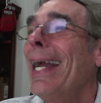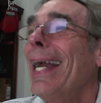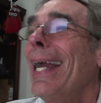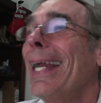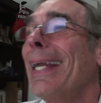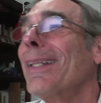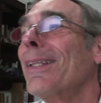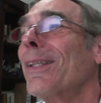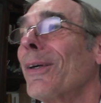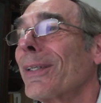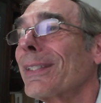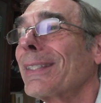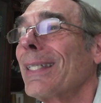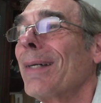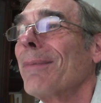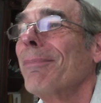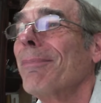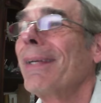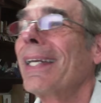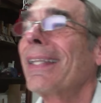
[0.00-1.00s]
He looked
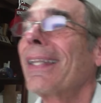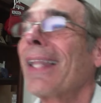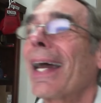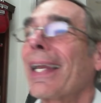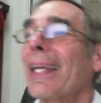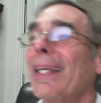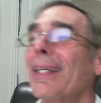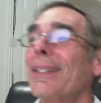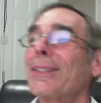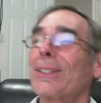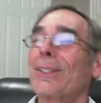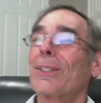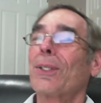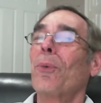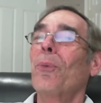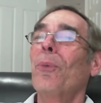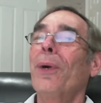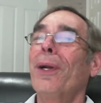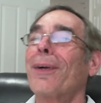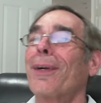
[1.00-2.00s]
at me like it's the
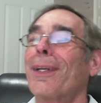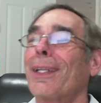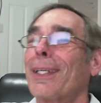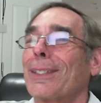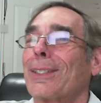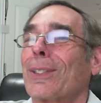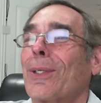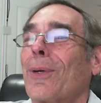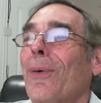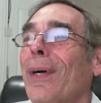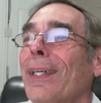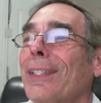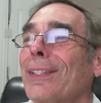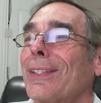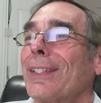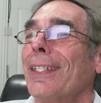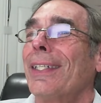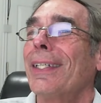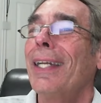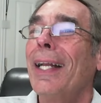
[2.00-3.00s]
weirdest
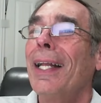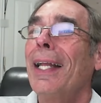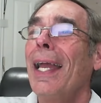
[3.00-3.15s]
question